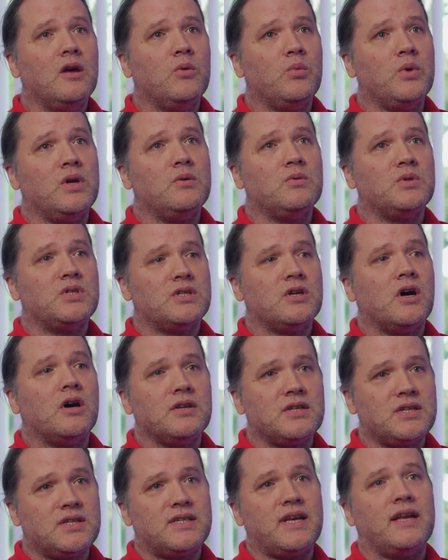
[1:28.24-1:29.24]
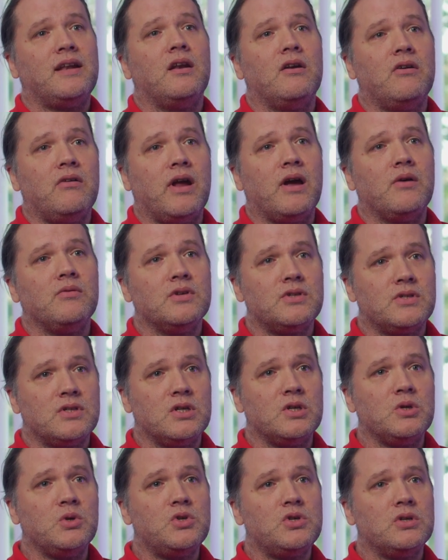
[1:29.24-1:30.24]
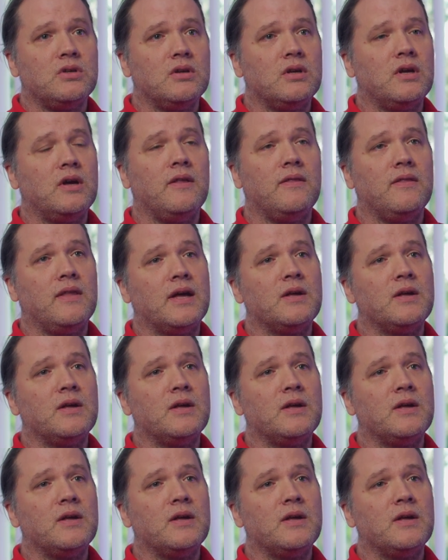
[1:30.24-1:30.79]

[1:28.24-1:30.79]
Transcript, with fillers: we would start to settle around a solution, and